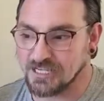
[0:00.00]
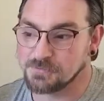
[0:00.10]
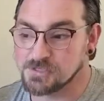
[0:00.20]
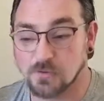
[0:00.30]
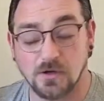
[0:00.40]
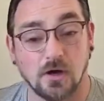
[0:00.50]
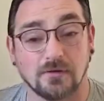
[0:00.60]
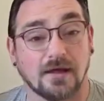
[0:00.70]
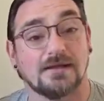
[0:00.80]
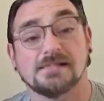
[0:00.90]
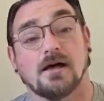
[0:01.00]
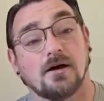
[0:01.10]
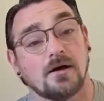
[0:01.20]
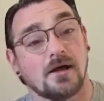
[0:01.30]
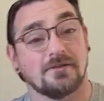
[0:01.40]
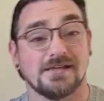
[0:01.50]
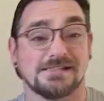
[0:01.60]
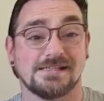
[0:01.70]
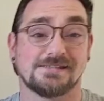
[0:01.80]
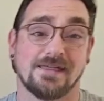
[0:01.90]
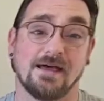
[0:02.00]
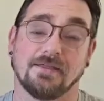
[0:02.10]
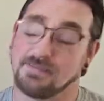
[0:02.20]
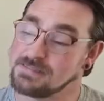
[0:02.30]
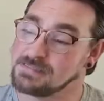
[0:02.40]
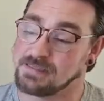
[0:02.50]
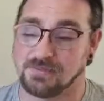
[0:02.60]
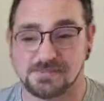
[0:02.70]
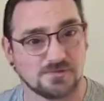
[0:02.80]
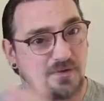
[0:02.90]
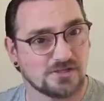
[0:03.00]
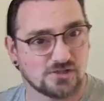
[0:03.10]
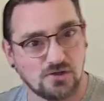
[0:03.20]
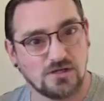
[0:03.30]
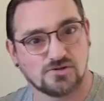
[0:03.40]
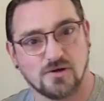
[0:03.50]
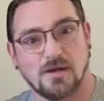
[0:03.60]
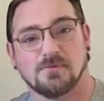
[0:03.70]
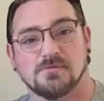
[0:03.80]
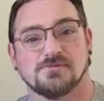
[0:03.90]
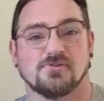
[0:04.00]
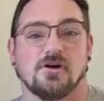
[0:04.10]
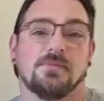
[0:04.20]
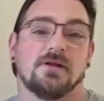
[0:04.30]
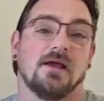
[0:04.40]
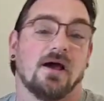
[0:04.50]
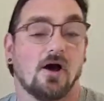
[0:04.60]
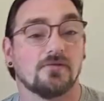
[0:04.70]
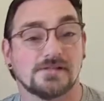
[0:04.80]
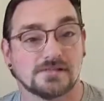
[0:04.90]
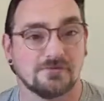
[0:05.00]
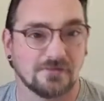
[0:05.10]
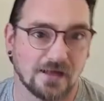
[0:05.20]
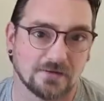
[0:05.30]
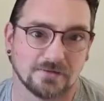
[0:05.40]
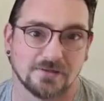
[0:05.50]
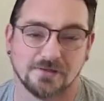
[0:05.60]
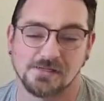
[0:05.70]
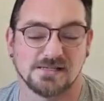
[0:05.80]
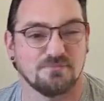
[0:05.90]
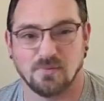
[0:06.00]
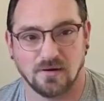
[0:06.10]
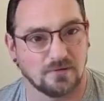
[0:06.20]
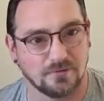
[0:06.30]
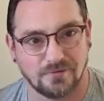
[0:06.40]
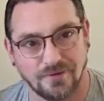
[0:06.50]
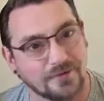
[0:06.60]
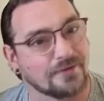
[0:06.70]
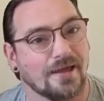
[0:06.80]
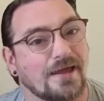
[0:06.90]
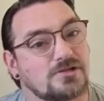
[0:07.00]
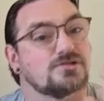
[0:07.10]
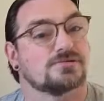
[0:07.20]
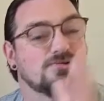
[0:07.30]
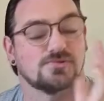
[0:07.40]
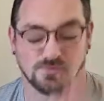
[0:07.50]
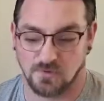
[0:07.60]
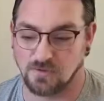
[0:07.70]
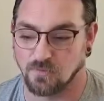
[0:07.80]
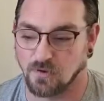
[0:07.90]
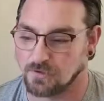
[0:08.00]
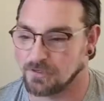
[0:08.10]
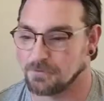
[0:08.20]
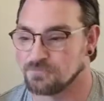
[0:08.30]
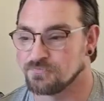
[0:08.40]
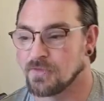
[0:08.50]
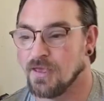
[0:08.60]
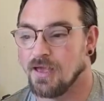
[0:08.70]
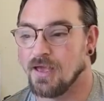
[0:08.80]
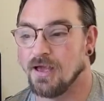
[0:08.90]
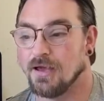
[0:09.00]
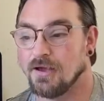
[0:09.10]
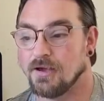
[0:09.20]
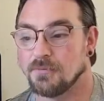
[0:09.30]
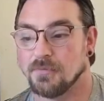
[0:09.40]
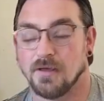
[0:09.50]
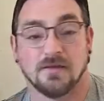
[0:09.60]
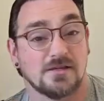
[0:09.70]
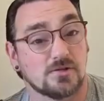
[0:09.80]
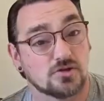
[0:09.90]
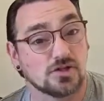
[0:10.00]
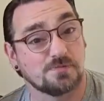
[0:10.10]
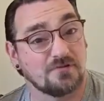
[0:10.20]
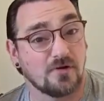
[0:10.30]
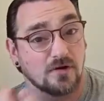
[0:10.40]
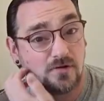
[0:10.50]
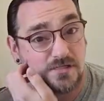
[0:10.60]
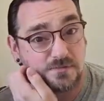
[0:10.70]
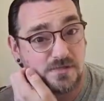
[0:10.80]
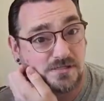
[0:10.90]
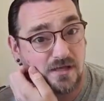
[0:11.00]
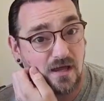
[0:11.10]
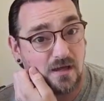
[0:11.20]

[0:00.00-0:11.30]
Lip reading: So we're going out, and he's like, oh, this is that, and this is where Shuttle Trap comes from, and all these lovely anecdotes. And Brandon didn't cage, just keep walking. This was just before Christmas,